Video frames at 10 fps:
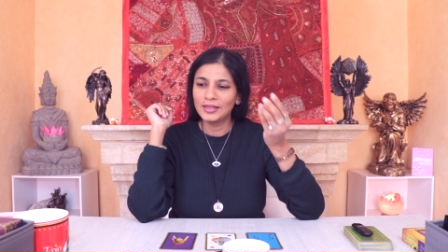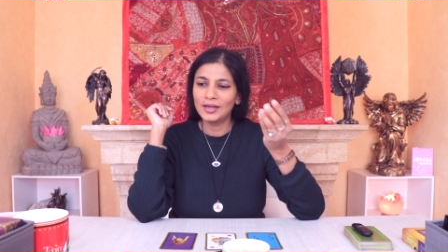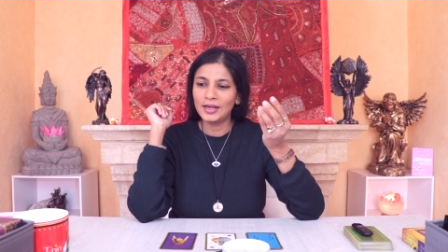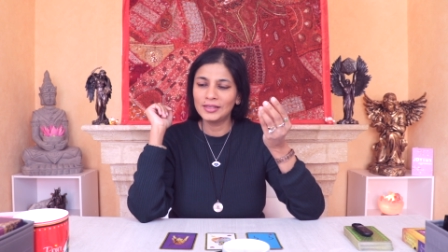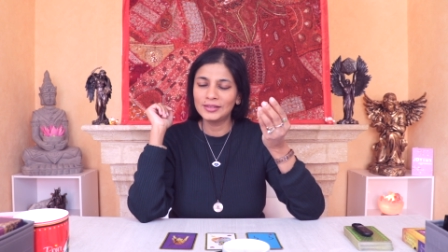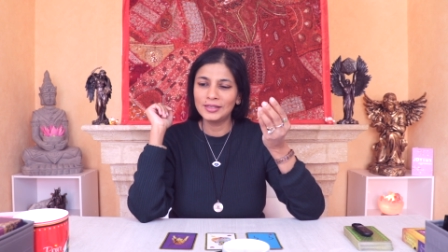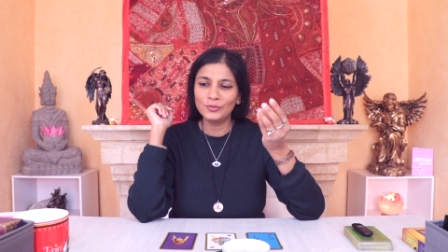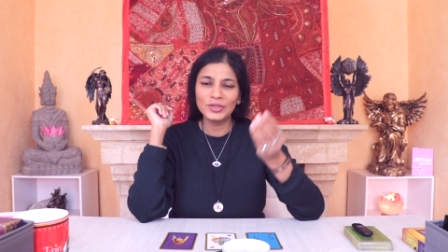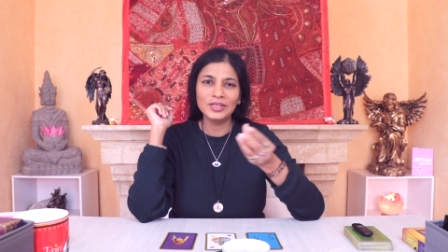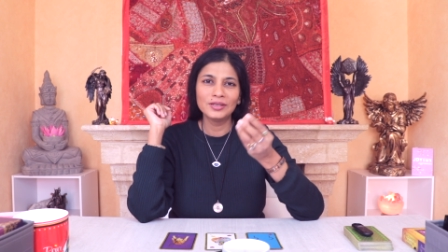Yeah, and
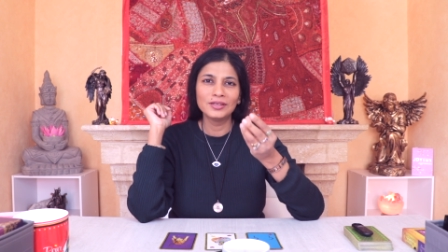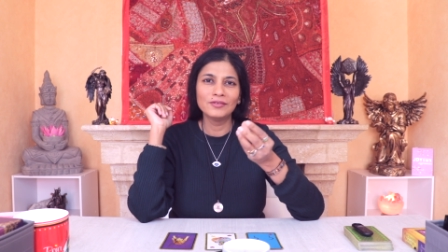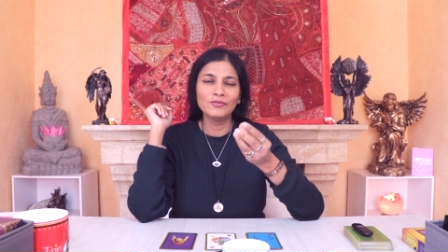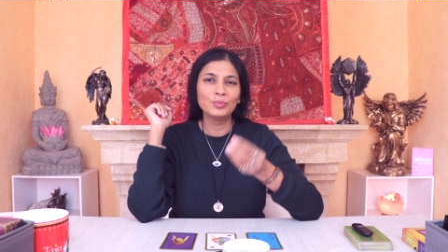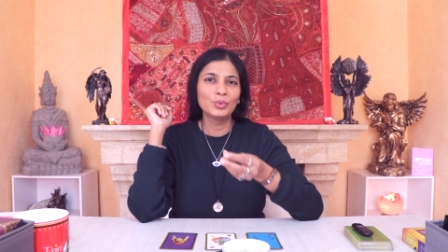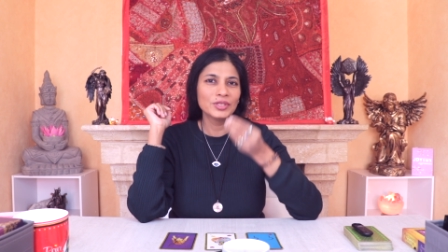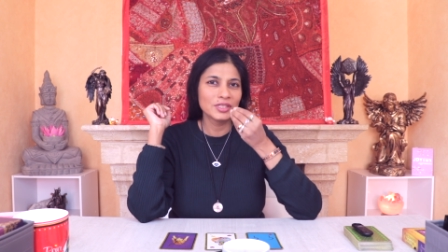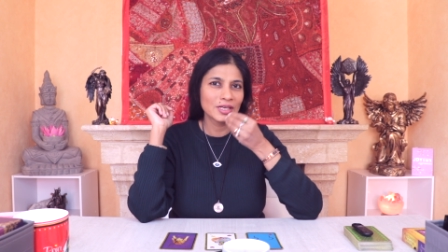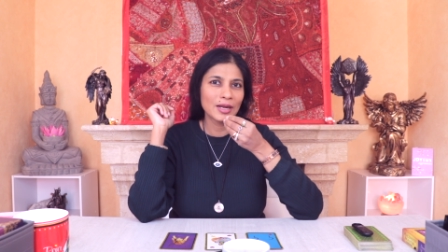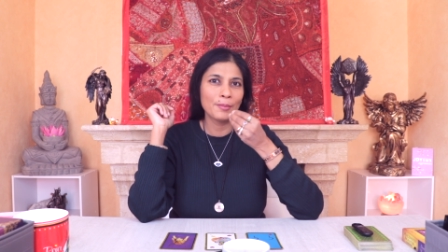then we put
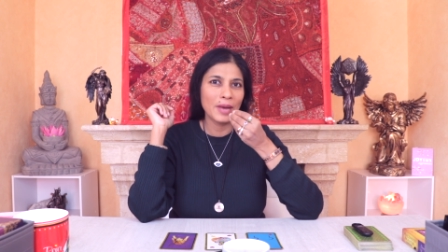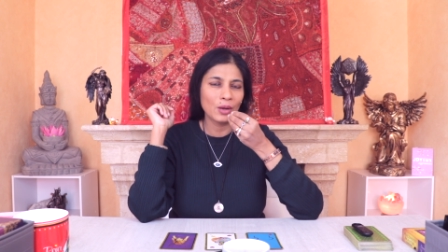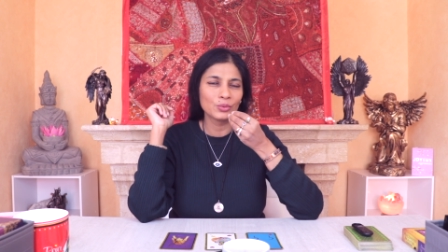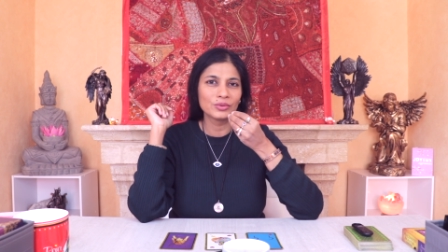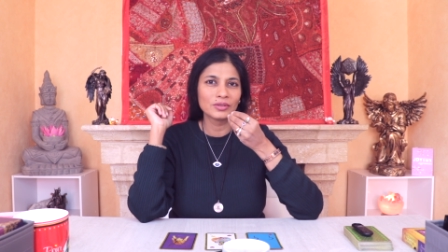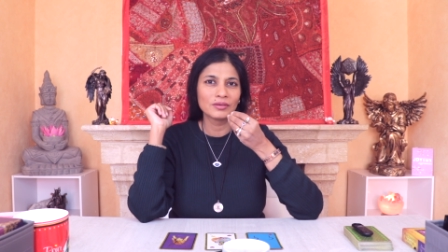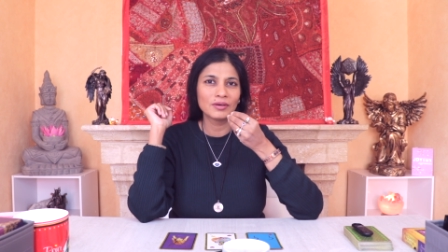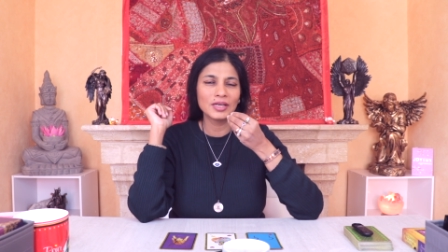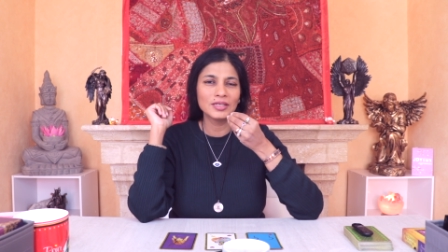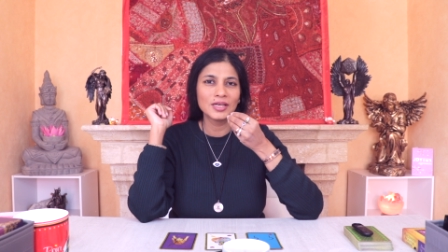it in our mouth,
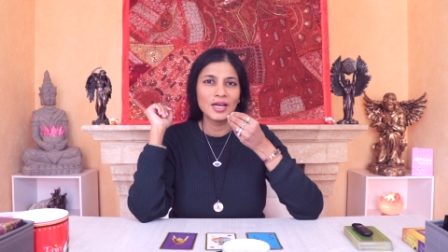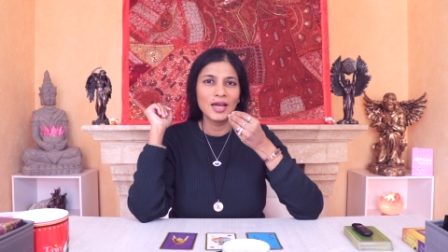right?